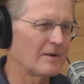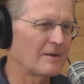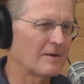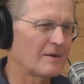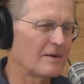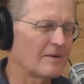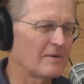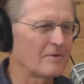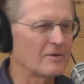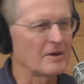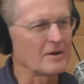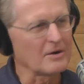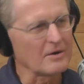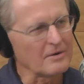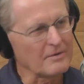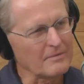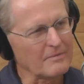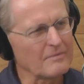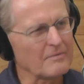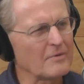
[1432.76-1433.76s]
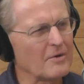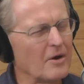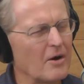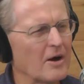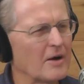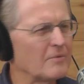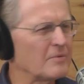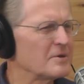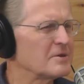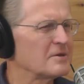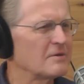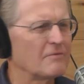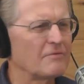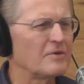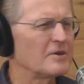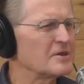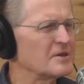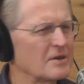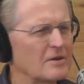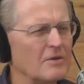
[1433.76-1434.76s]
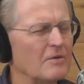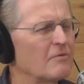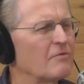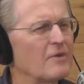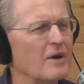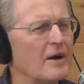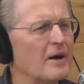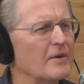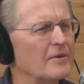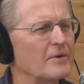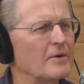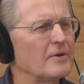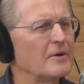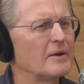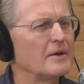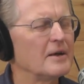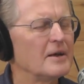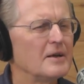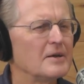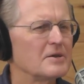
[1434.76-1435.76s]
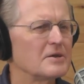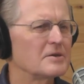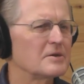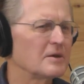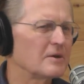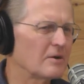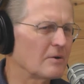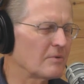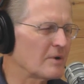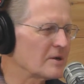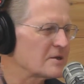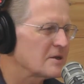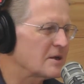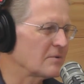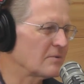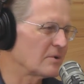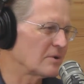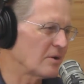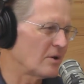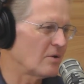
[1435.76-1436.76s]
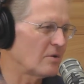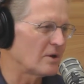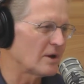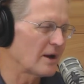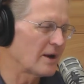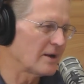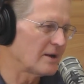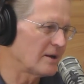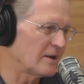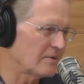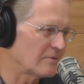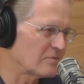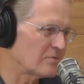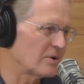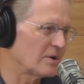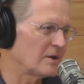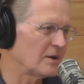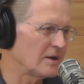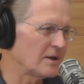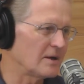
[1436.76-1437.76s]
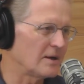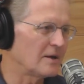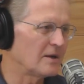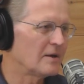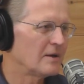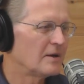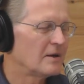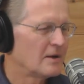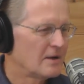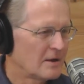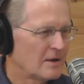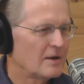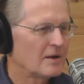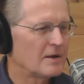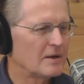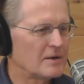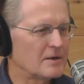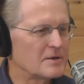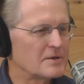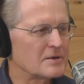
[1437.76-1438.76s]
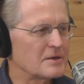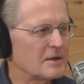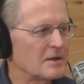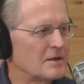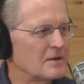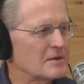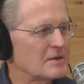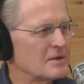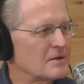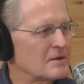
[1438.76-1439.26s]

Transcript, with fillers: you know that God was the physical father and just you know wrestling with the whole idea of Trinity is because the